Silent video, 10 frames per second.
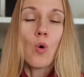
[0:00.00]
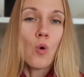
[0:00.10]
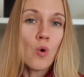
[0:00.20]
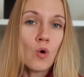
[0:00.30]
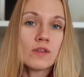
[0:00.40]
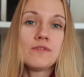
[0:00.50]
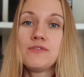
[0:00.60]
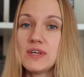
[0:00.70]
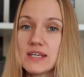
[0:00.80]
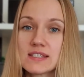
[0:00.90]
All the
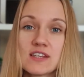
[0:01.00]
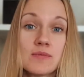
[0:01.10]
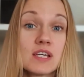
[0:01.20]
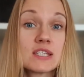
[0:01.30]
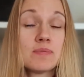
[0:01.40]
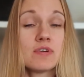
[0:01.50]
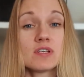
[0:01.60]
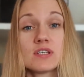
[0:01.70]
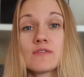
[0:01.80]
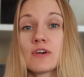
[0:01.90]
fears that we
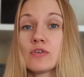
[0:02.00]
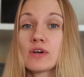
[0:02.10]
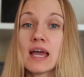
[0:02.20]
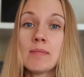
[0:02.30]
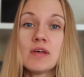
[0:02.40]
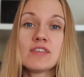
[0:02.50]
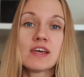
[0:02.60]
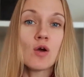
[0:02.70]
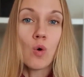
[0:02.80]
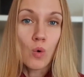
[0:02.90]
experience in front of the camera,
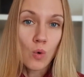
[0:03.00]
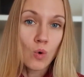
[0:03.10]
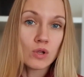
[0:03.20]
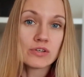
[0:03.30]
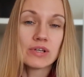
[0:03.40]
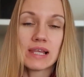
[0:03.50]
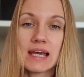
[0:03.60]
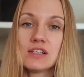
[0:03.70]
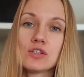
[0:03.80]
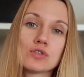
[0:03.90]
they all
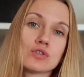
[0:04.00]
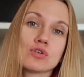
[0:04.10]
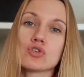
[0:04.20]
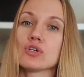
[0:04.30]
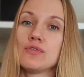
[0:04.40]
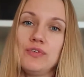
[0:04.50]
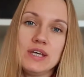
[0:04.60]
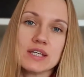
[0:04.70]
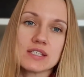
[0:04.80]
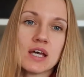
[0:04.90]
related to social
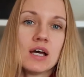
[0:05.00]
fears.